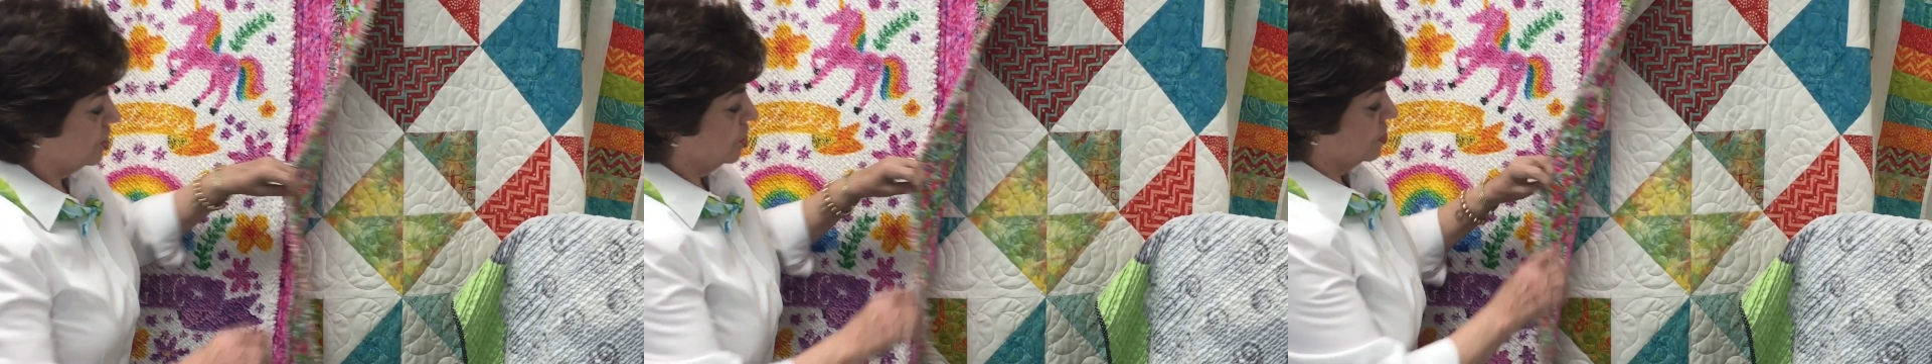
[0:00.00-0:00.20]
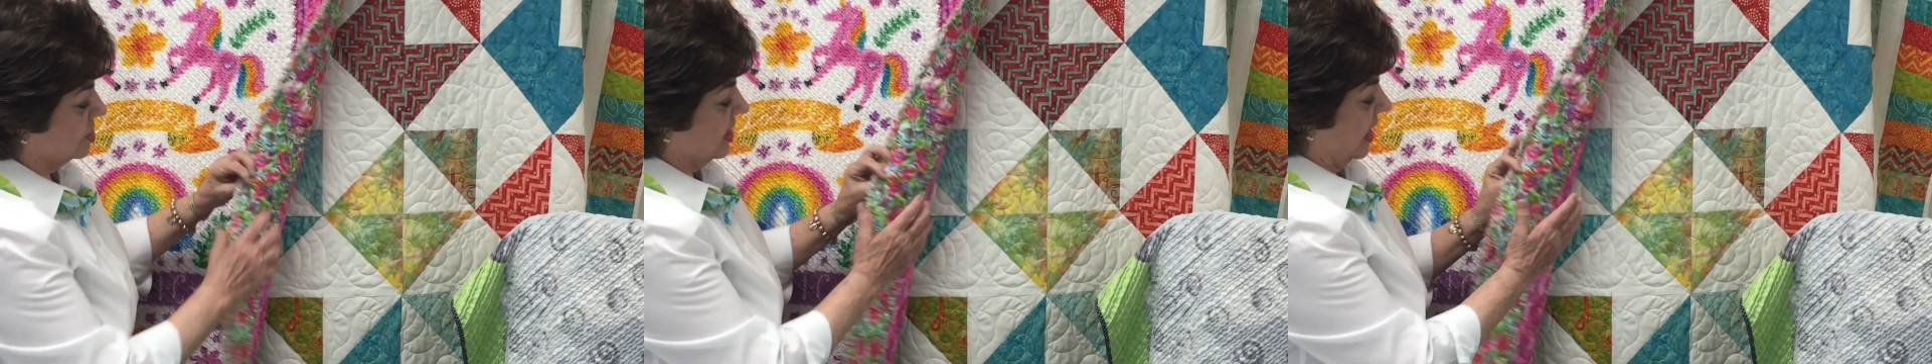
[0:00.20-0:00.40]

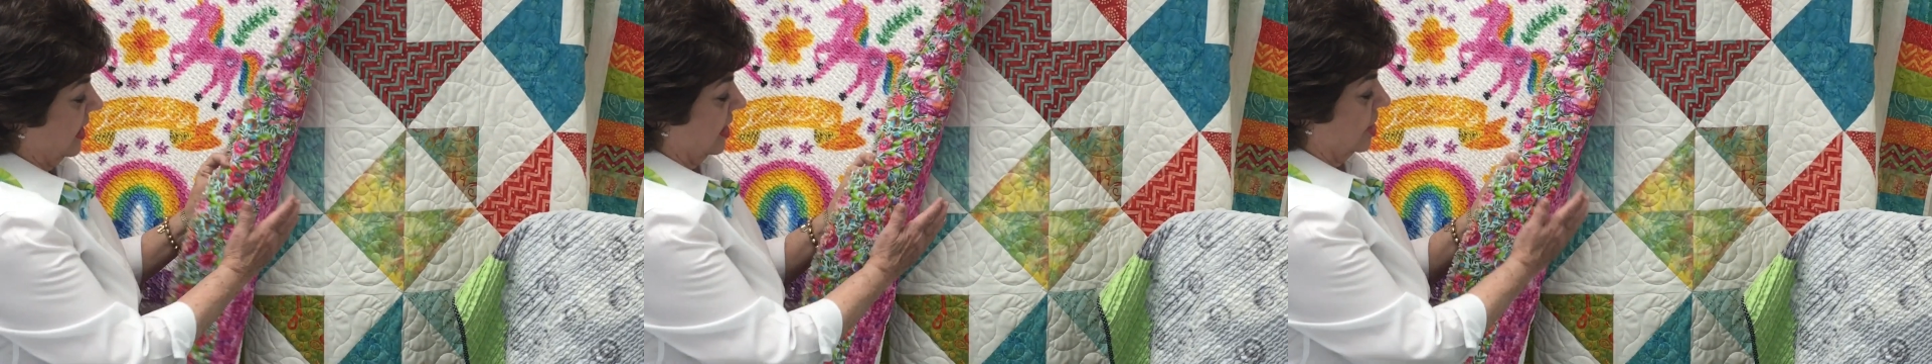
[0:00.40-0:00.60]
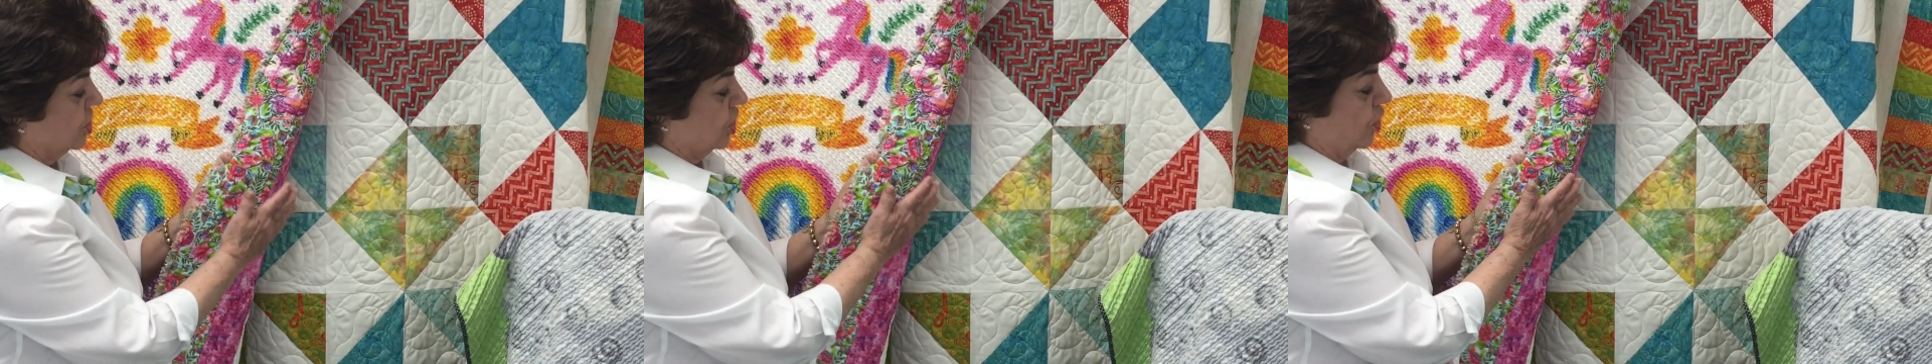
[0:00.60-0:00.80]
you'll
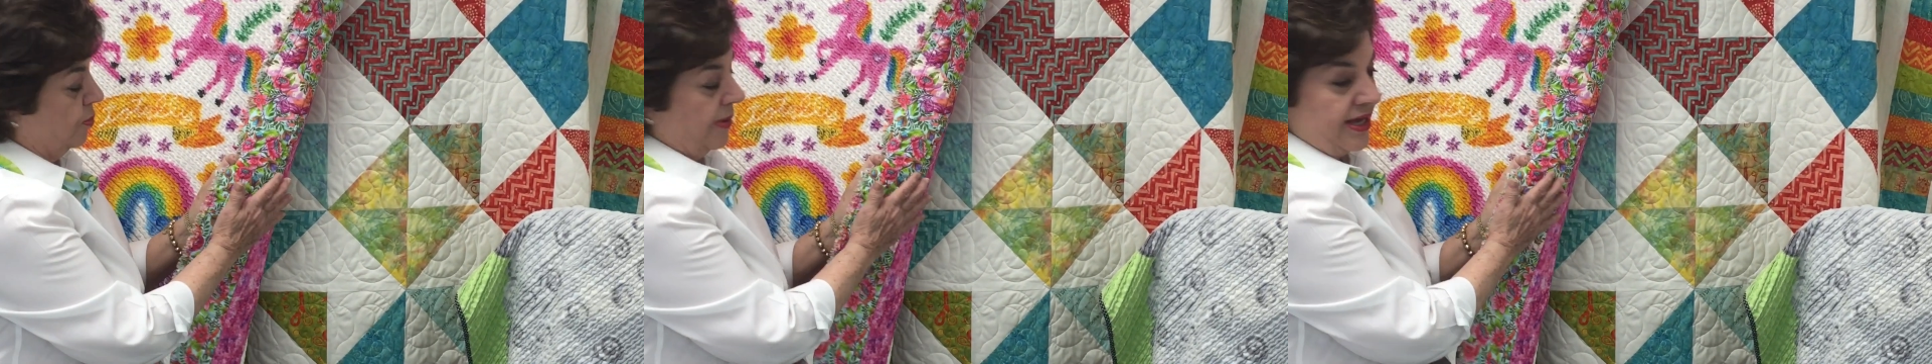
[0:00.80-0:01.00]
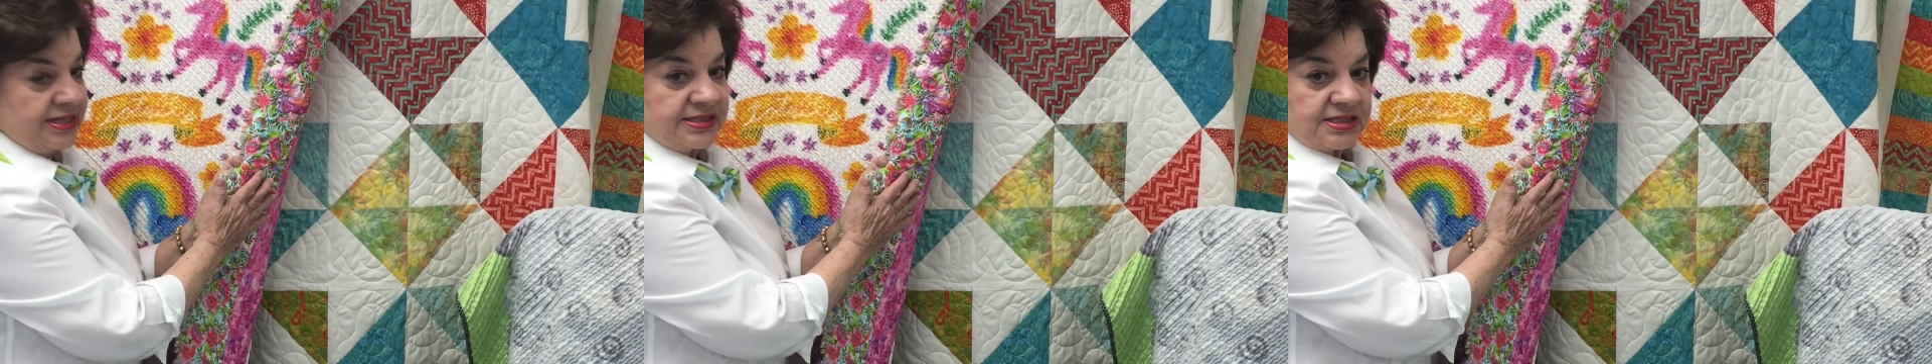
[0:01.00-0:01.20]
take 2
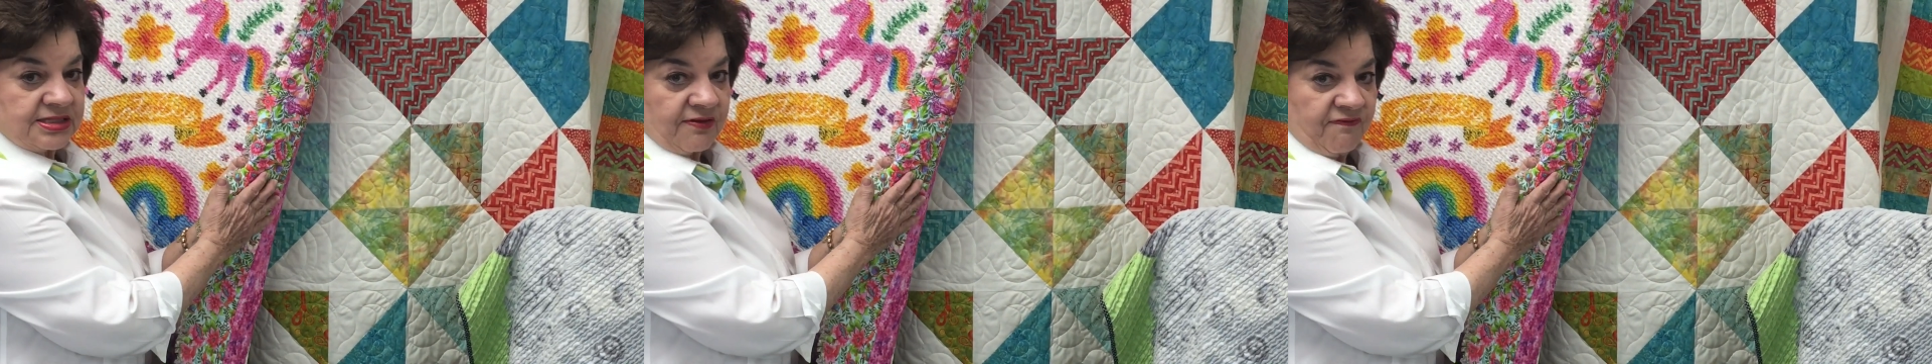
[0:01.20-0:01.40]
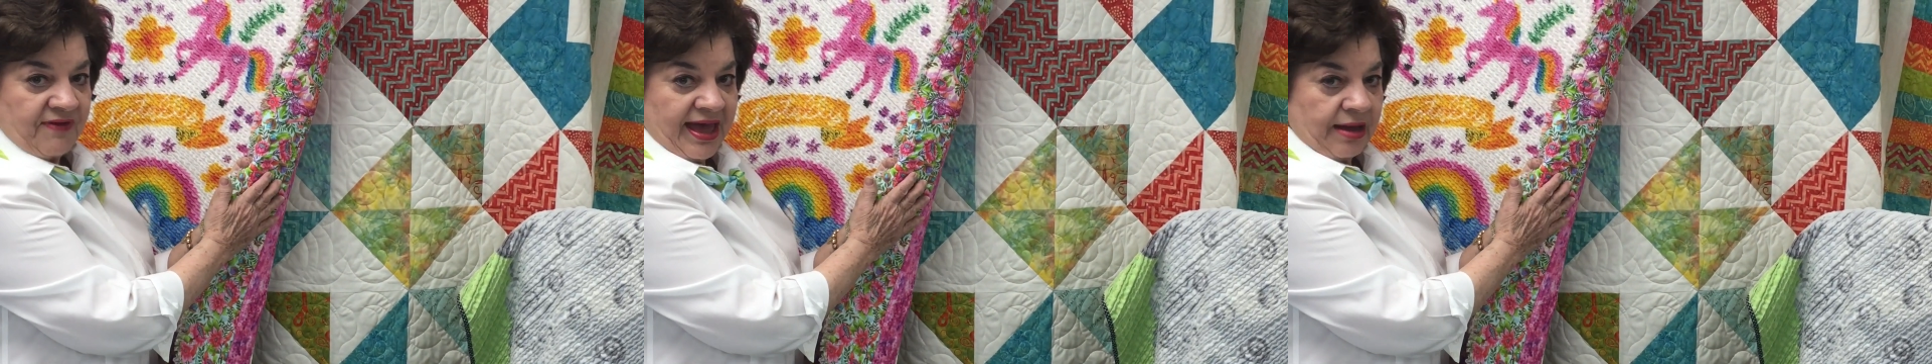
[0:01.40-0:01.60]
pieces
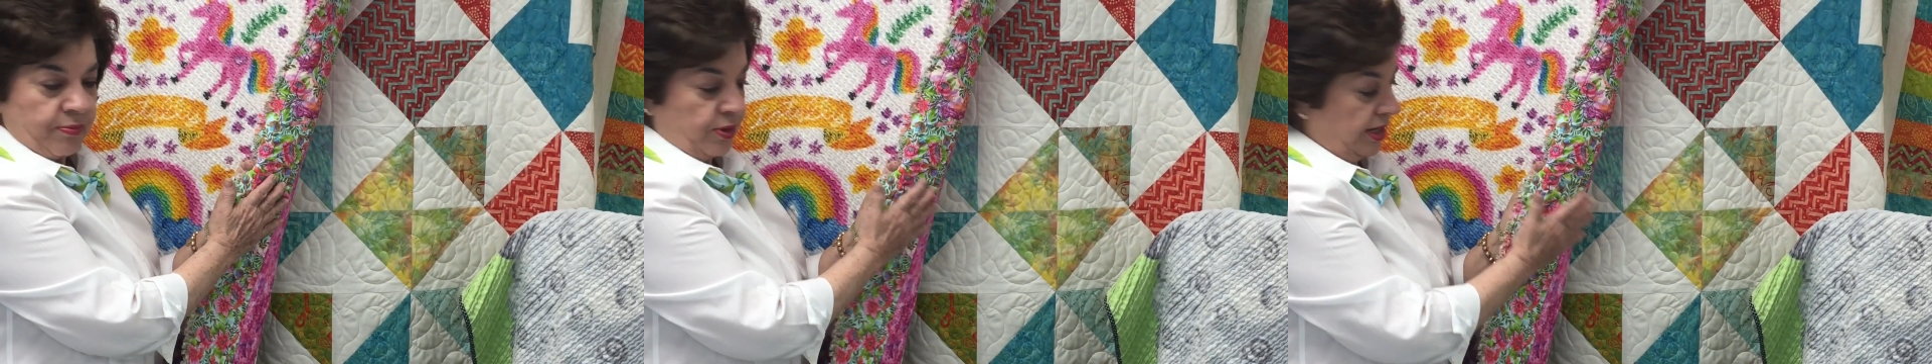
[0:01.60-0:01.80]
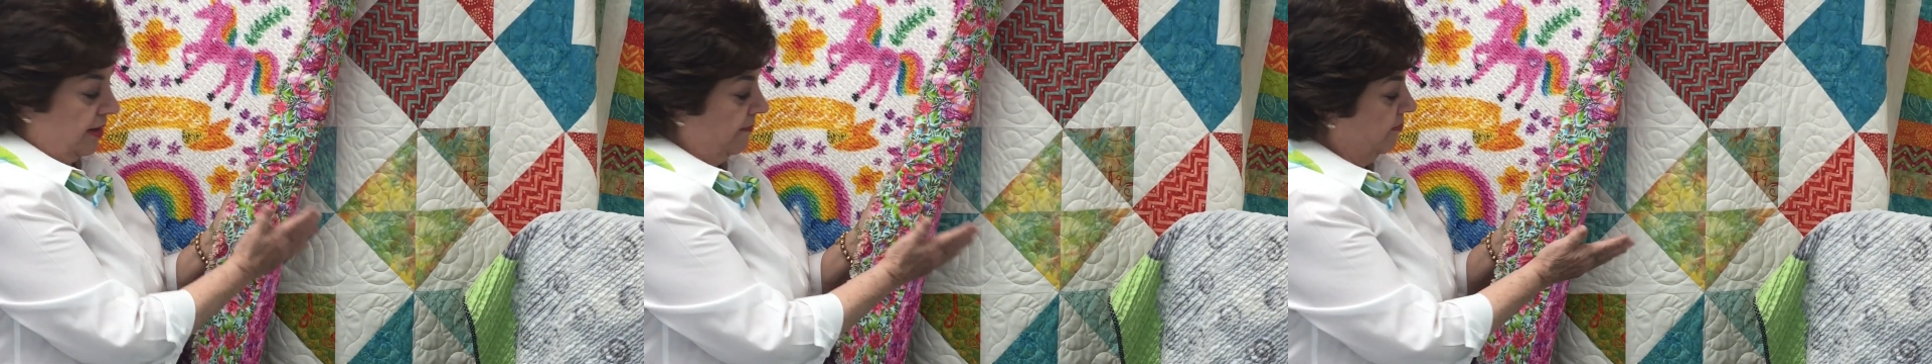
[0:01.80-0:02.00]
of fabric,